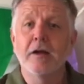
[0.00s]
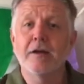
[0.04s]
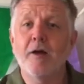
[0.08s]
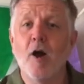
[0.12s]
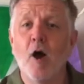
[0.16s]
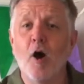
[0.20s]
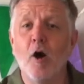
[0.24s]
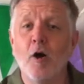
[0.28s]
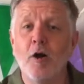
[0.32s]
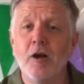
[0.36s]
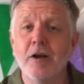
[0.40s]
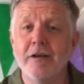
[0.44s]

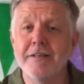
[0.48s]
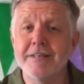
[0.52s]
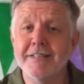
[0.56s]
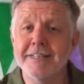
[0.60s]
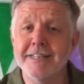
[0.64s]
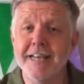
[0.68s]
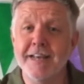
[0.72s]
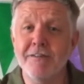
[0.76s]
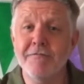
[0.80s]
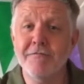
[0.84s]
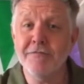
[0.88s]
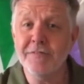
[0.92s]
Call
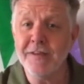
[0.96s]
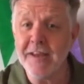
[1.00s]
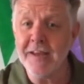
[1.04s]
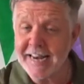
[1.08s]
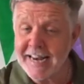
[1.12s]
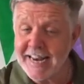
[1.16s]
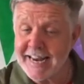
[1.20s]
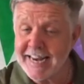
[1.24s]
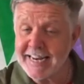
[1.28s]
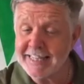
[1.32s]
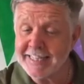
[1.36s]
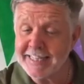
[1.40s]
us if
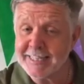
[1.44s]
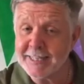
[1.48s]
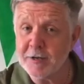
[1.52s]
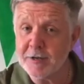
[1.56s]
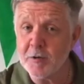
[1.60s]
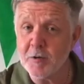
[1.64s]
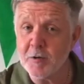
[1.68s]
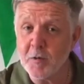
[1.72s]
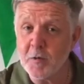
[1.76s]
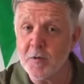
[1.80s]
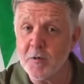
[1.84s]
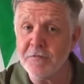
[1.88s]
you need
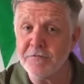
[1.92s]
to,